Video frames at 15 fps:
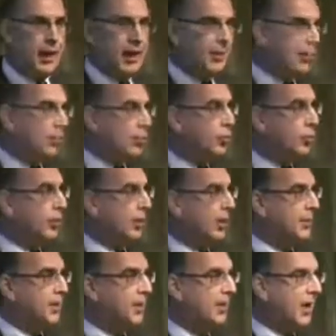I'm a boomer.
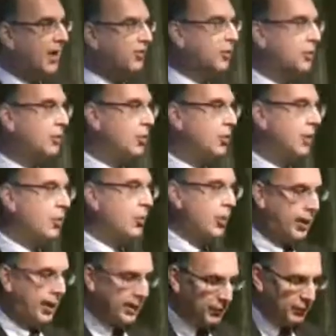I'm a classic boomer,
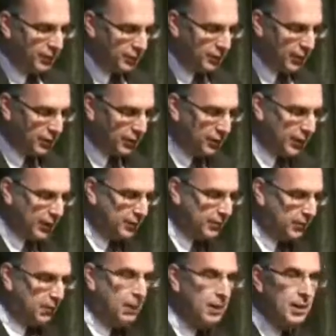born in 1953.
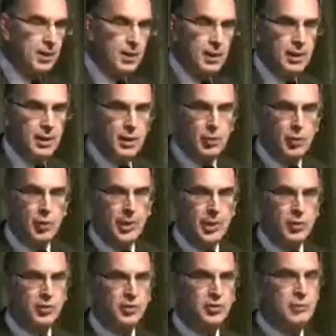One of my
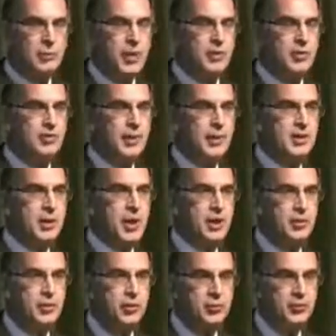earliest memories of my
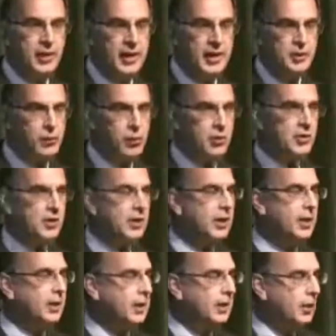childhood was at age
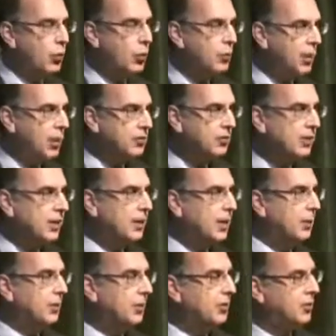14, in the months leading
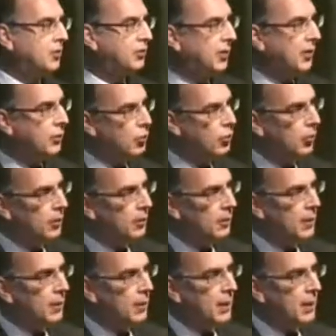up to the Six-Day War.